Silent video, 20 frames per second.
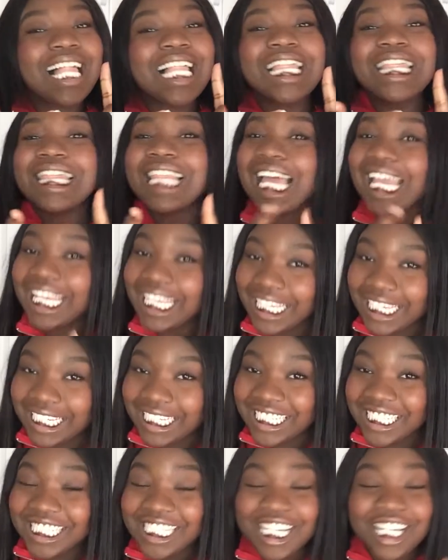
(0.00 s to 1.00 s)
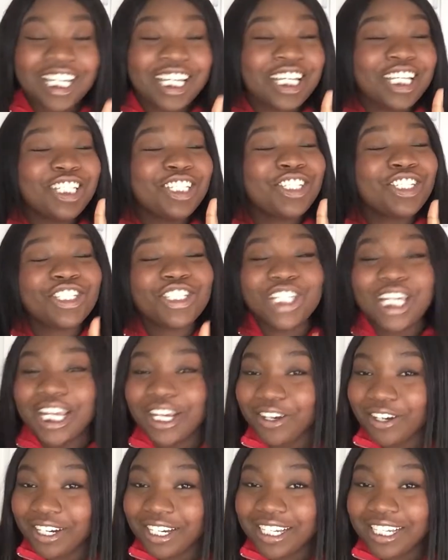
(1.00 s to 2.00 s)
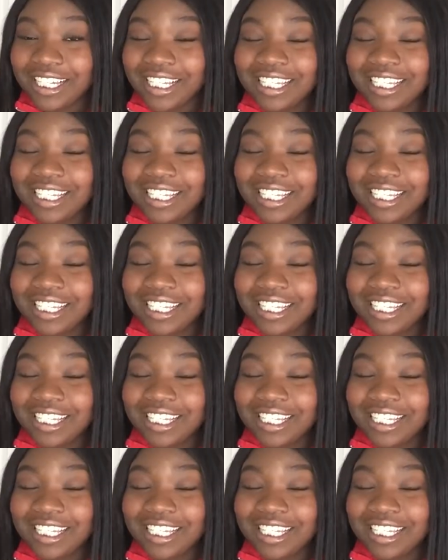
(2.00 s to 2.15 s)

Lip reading: like, share,